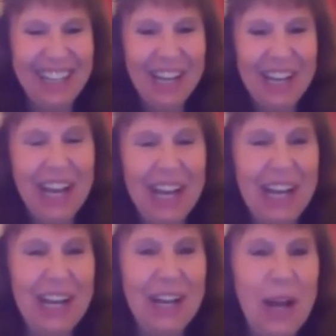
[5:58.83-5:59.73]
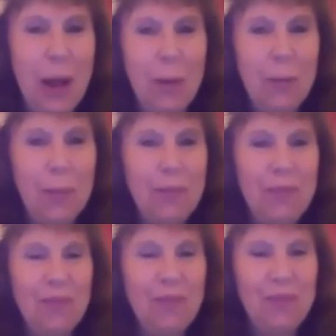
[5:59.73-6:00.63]

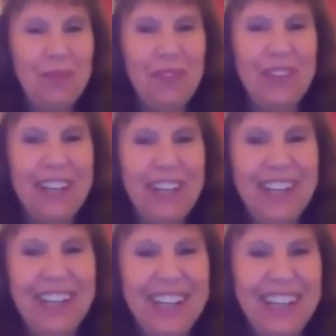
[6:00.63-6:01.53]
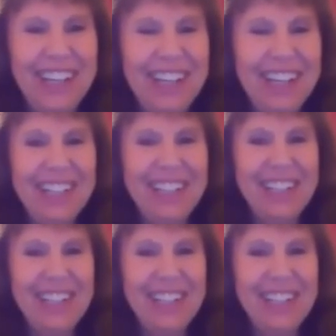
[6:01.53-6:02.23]
(silent)